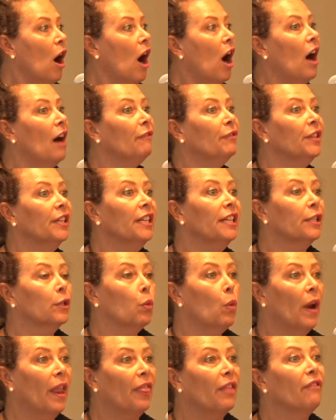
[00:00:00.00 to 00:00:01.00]
Often it's
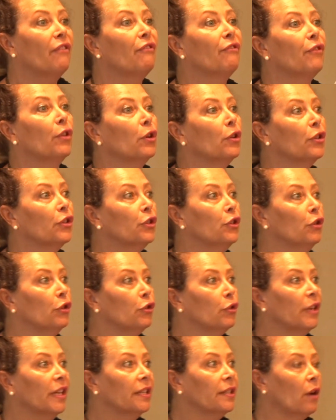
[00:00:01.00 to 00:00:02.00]
one of the first
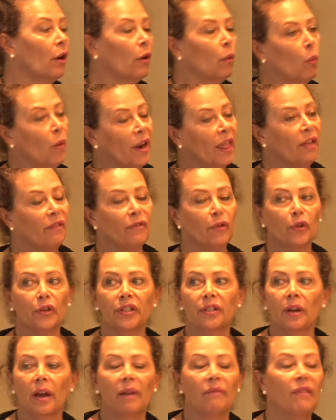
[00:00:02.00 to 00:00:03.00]
nutrients or one of the
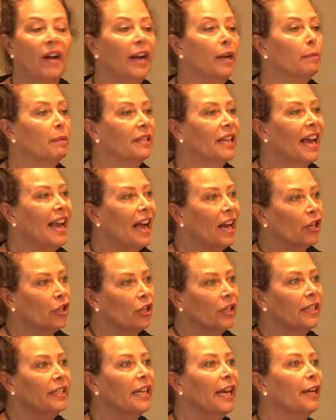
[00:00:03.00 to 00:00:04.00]
first vitamins I
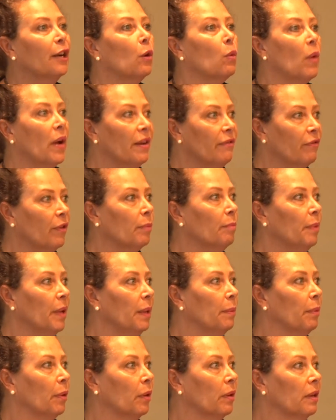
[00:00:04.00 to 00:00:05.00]
actually take away from
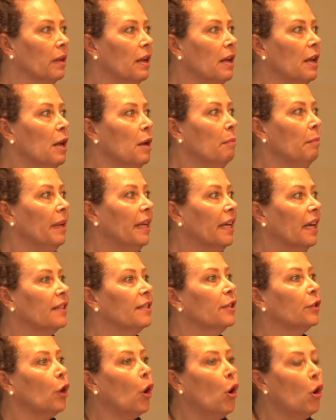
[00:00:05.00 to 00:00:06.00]
people because
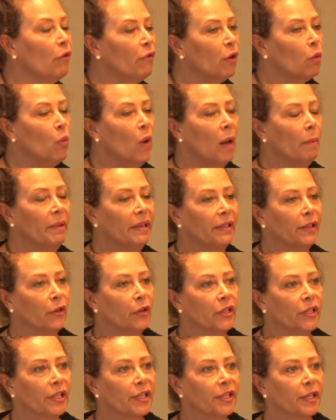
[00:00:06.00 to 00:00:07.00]
it's overwhelming their
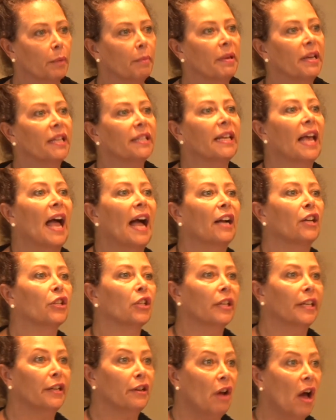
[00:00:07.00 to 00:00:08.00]
system and it's
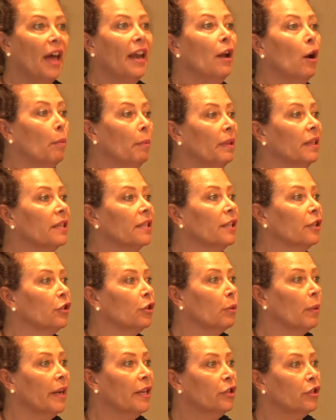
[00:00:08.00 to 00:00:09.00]
actually not helping the
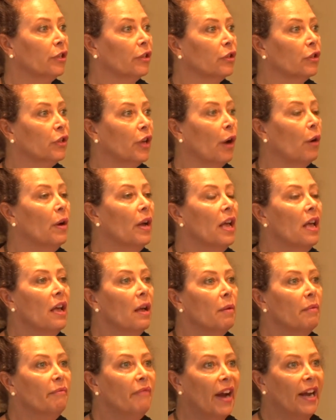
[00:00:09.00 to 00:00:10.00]
situation. So
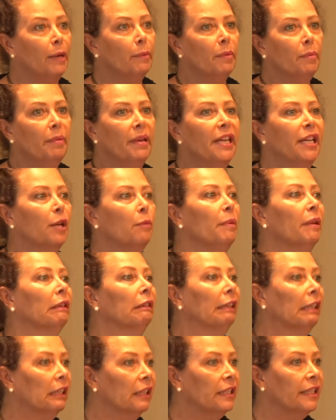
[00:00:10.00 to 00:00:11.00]
vitamin B can be a
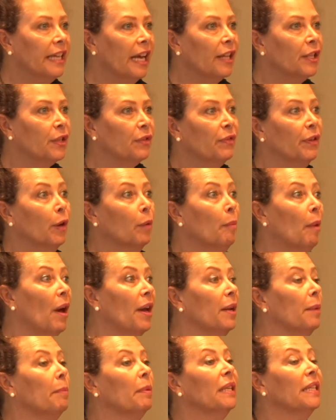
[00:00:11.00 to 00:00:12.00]
little intense for your
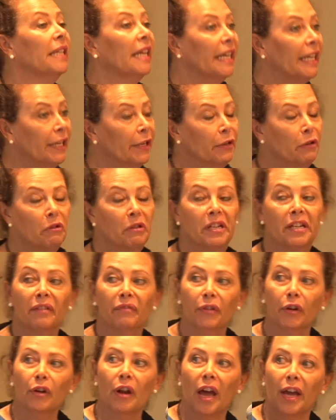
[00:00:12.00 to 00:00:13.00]
body, particularly
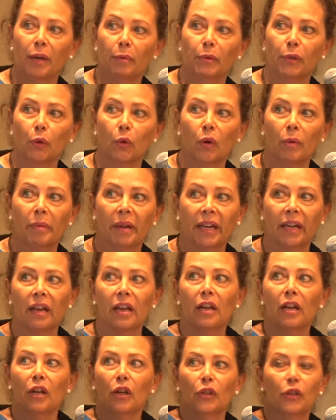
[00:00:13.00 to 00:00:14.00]
if you're not absorbing.
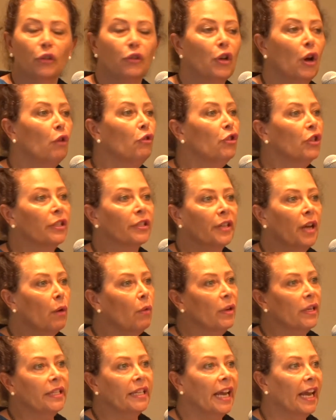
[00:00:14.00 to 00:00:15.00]
So don't just
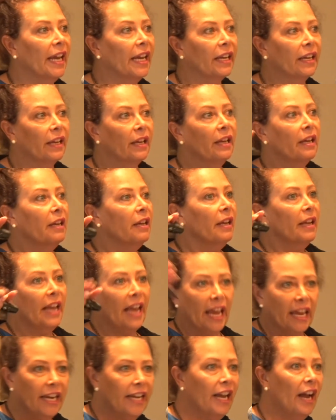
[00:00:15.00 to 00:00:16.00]
go and take
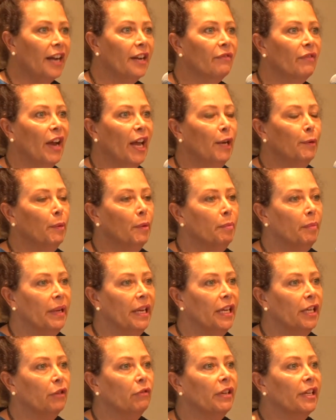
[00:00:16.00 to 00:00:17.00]
any kind of vitamin
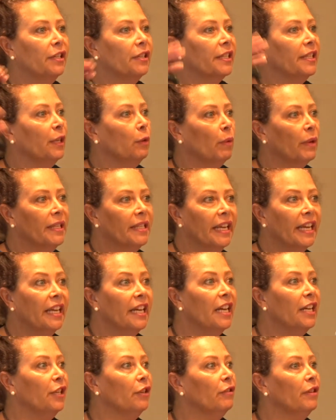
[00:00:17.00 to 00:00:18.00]
B. You need to see what's in
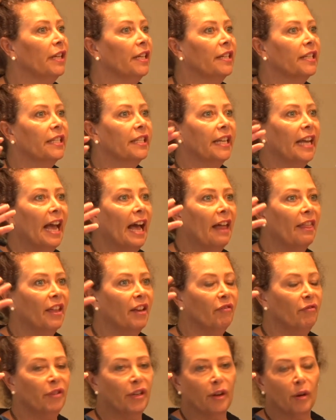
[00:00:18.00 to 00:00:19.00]
it. You need to see how
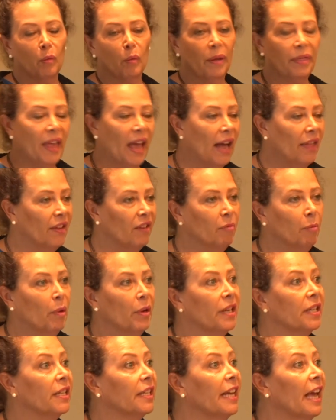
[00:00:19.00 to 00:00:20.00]
they've, how they've
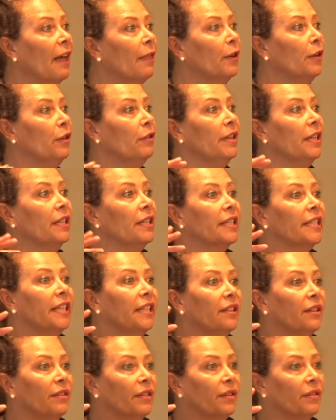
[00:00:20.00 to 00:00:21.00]
put it together. You need to see
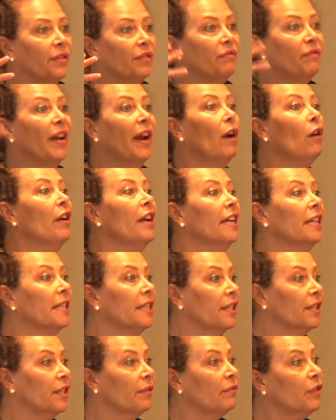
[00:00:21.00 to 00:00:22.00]
that the
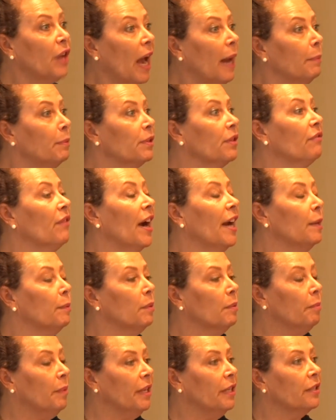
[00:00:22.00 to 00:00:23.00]
variances of types of
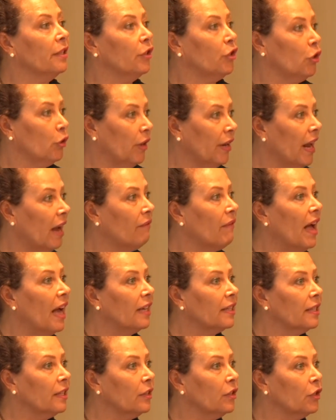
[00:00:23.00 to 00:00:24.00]
vitamin Bs that you can have
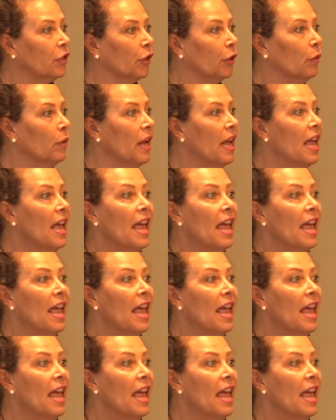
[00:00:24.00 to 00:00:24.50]
access to.